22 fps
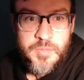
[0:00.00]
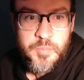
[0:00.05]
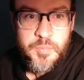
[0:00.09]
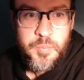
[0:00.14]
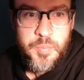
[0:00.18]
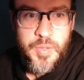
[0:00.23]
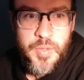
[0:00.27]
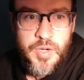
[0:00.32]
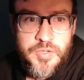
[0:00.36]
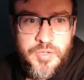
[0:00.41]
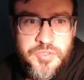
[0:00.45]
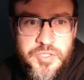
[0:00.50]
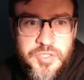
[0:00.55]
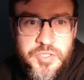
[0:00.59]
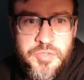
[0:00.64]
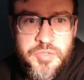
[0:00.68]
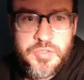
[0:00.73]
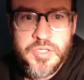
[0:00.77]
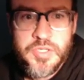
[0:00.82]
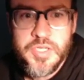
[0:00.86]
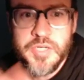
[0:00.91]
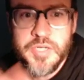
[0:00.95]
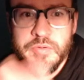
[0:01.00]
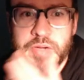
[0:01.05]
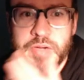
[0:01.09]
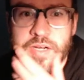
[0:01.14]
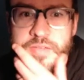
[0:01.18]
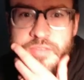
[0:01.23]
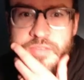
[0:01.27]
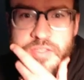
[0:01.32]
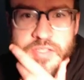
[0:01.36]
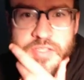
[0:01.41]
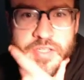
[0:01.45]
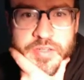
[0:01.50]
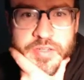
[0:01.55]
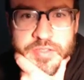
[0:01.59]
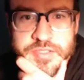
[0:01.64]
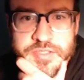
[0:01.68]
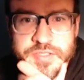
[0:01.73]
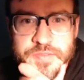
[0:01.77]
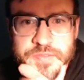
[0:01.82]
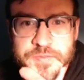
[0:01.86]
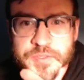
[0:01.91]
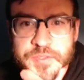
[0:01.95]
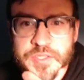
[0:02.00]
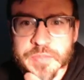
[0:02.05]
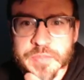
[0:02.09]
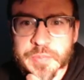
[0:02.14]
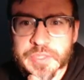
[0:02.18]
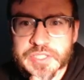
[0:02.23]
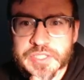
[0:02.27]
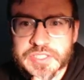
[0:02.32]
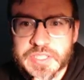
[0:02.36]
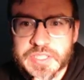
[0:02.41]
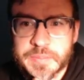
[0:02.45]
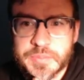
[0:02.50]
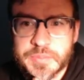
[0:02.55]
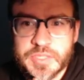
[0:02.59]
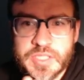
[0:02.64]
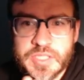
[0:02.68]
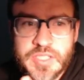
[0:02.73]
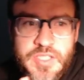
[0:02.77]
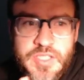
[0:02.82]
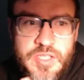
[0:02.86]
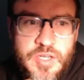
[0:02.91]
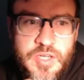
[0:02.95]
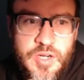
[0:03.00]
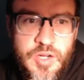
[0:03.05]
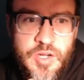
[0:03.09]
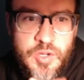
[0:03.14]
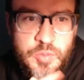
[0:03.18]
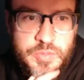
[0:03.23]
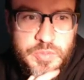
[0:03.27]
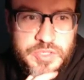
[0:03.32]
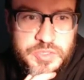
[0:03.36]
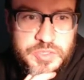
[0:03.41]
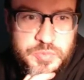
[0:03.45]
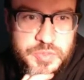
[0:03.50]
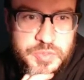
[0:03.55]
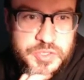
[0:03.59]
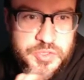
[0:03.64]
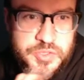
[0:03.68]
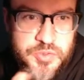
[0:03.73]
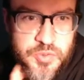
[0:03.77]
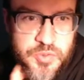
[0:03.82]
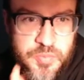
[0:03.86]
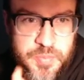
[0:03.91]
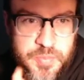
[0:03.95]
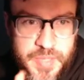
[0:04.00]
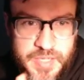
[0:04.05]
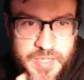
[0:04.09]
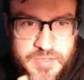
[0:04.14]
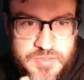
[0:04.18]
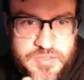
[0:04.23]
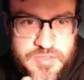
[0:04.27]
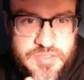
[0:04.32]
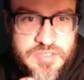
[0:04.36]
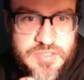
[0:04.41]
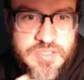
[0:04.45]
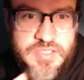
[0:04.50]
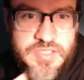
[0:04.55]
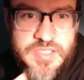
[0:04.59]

Particularly relevant here is the first precept always win your battles.